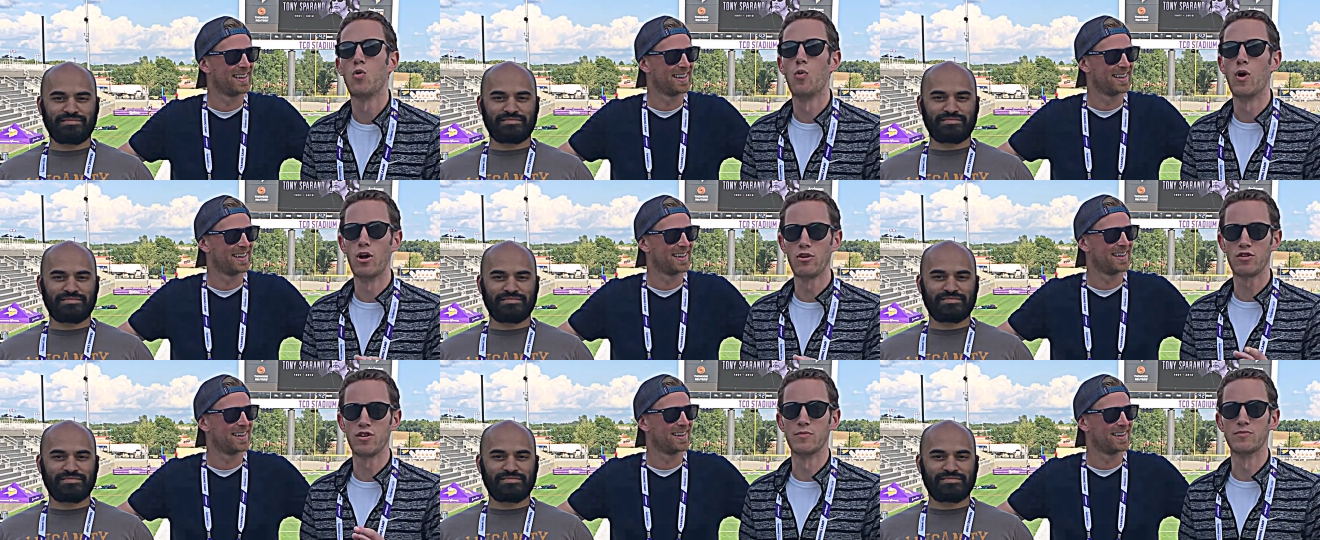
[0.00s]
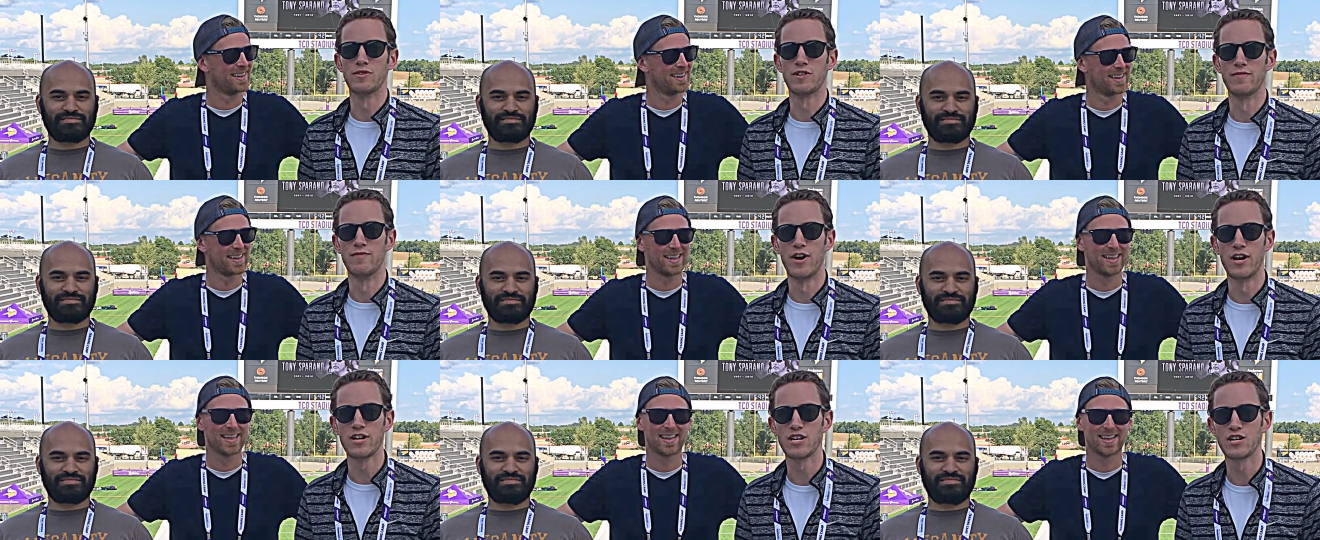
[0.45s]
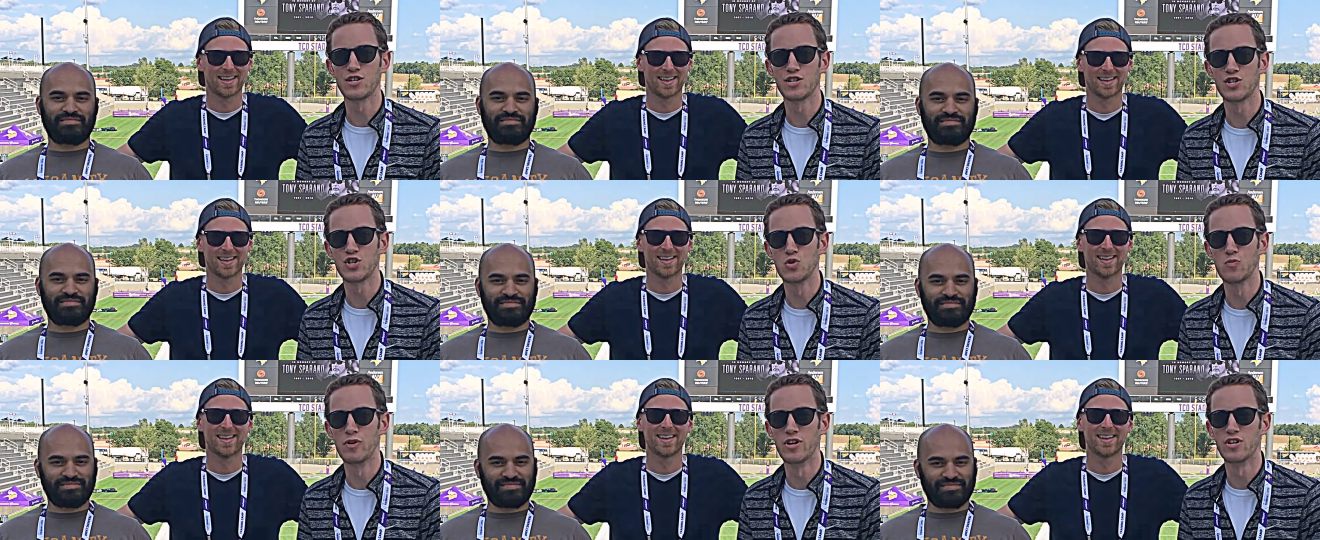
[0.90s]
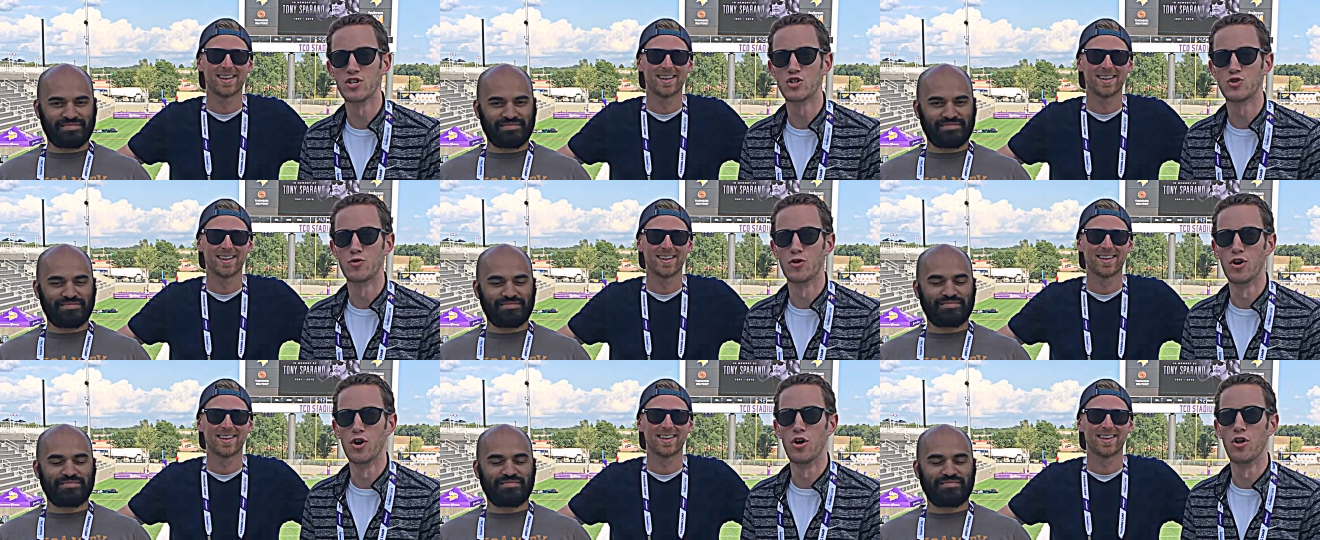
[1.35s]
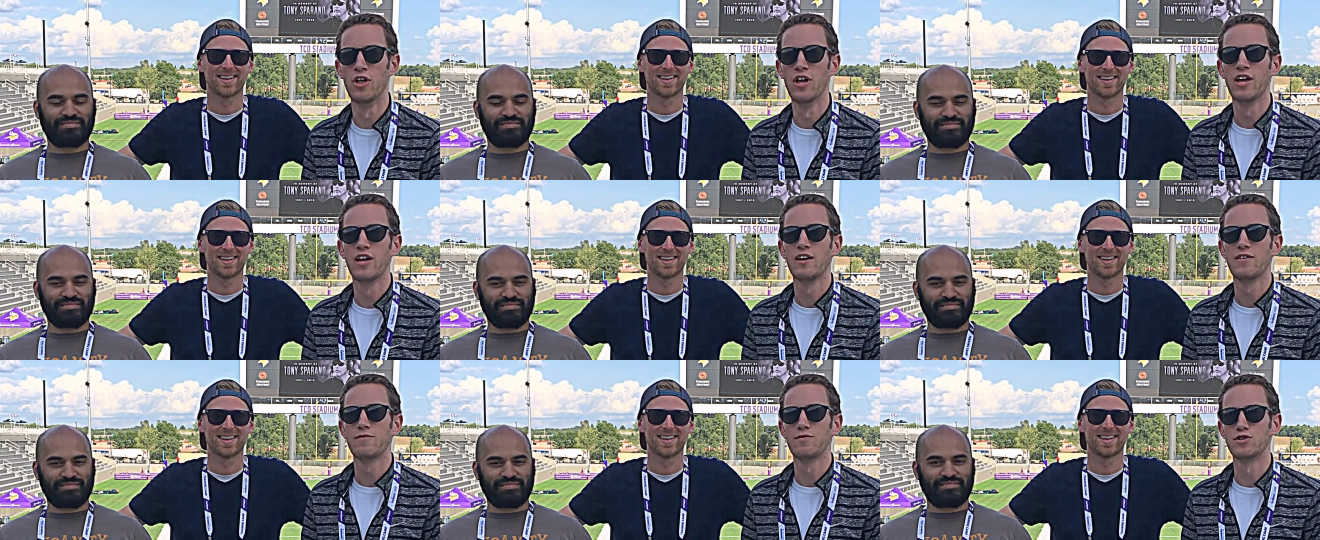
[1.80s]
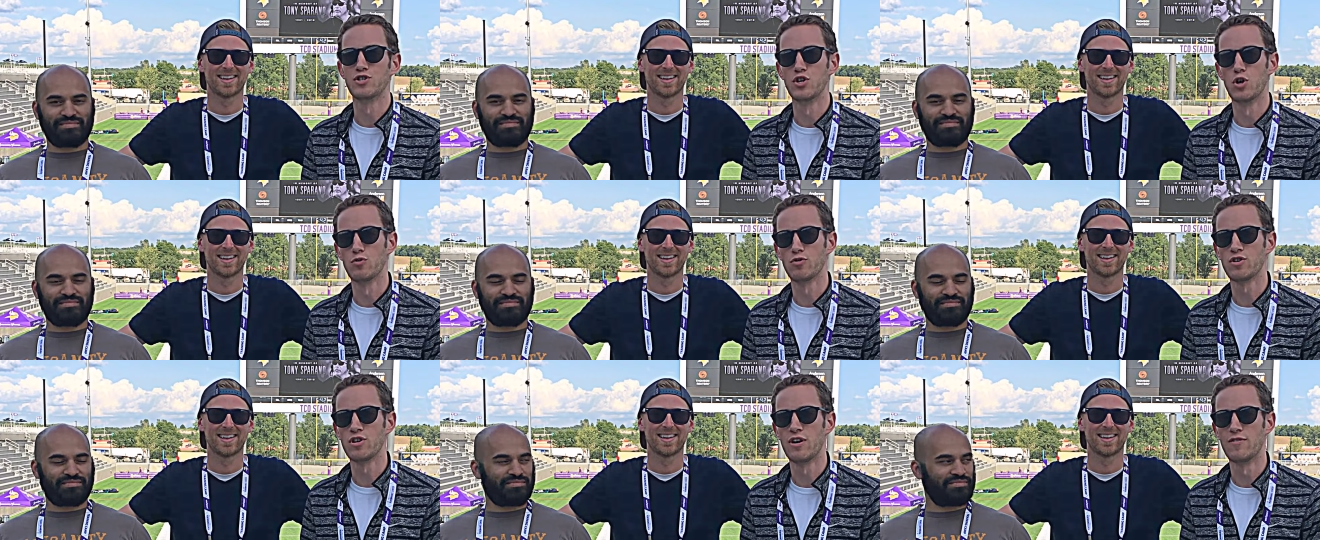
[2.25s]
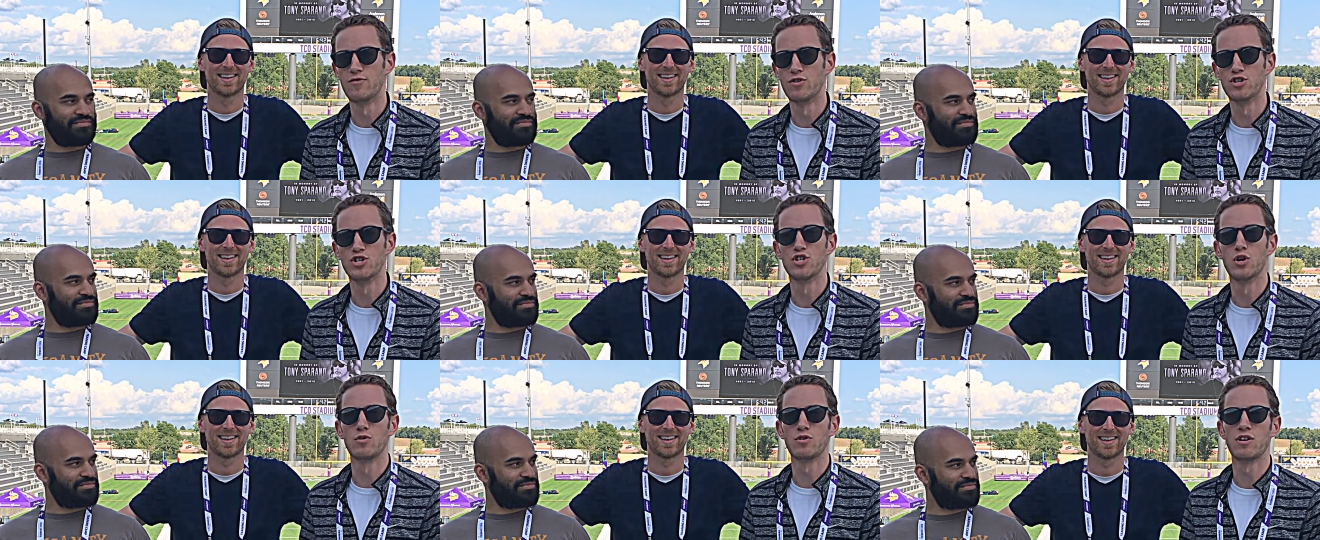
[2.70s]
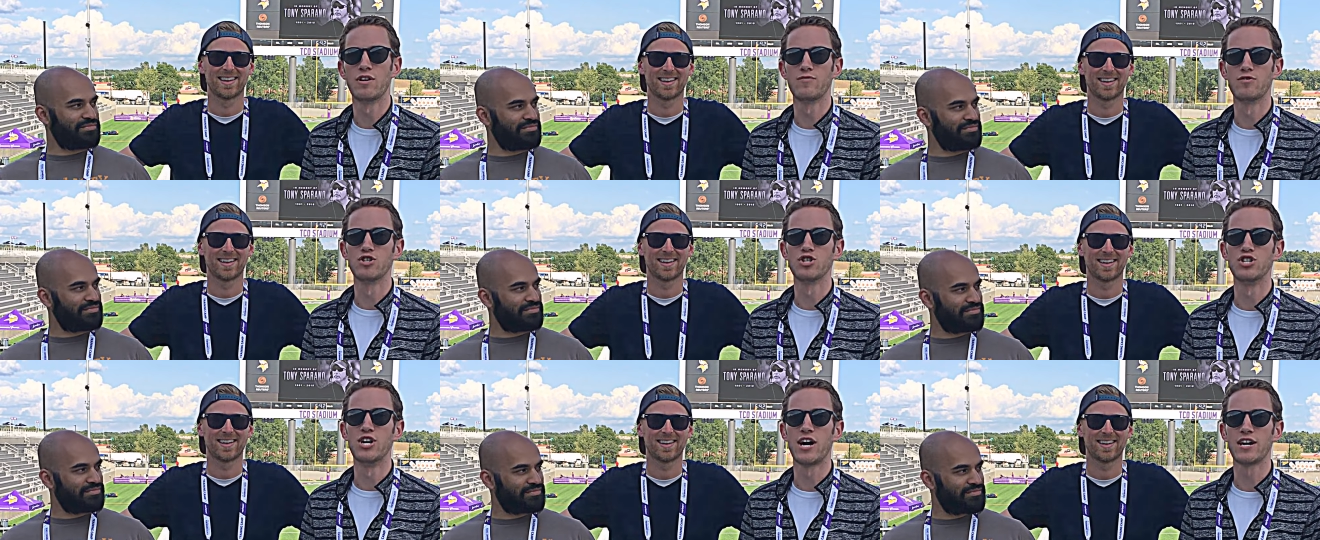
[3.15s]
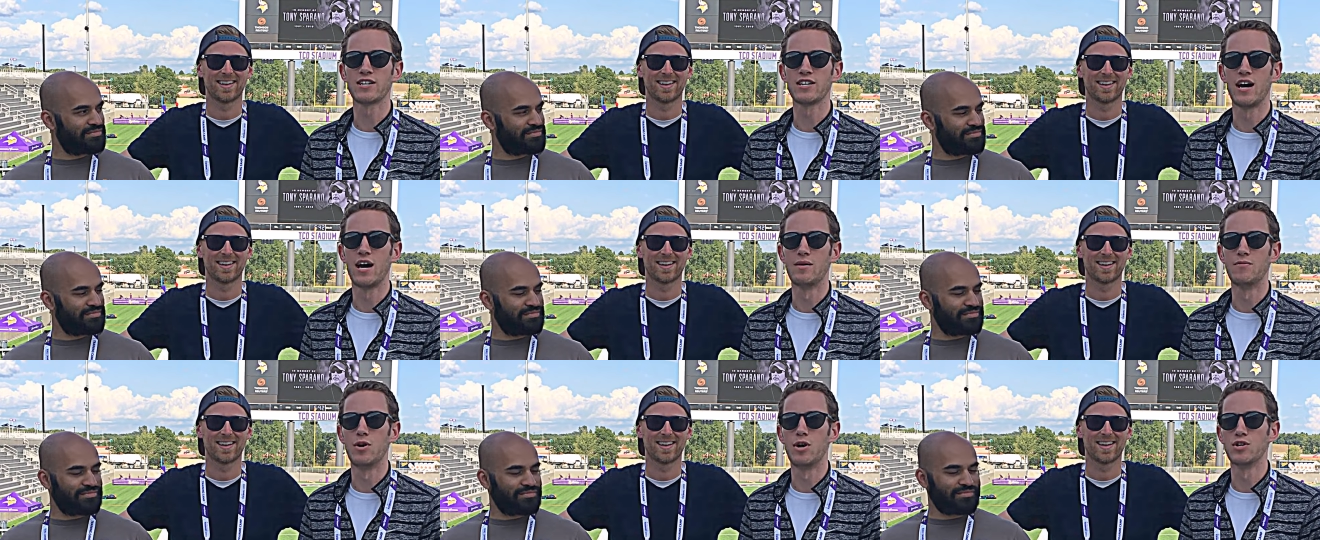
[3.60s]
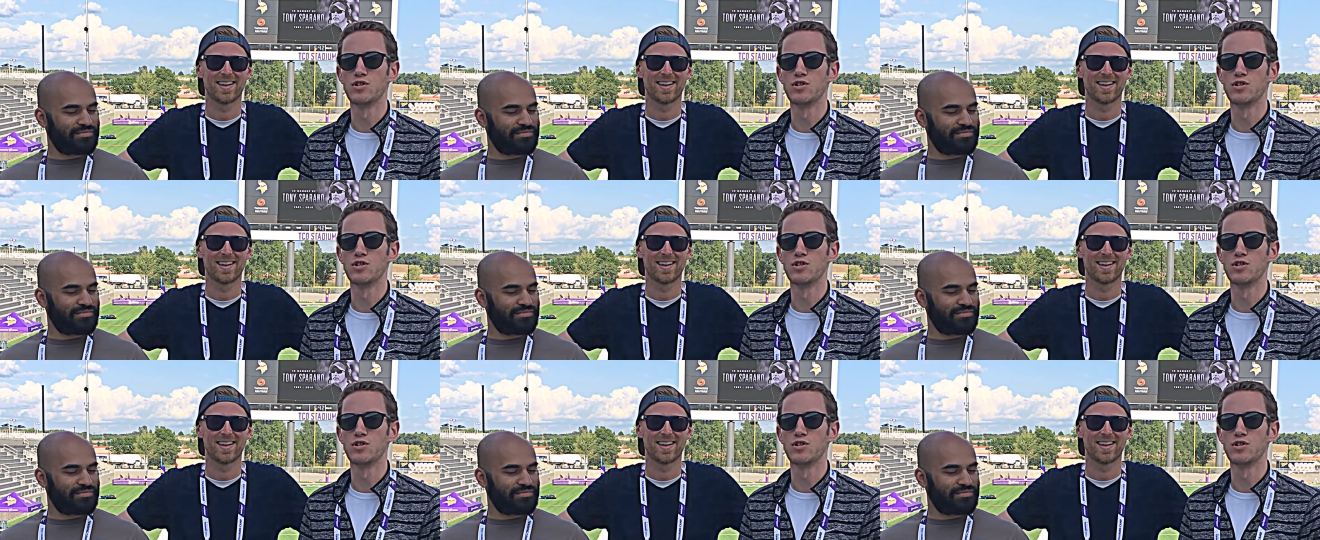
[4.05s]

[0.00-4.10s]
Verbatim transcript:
Speaker 1: Welcome to the Vikings two-minute drill for zone coverage, zonecoverage.com.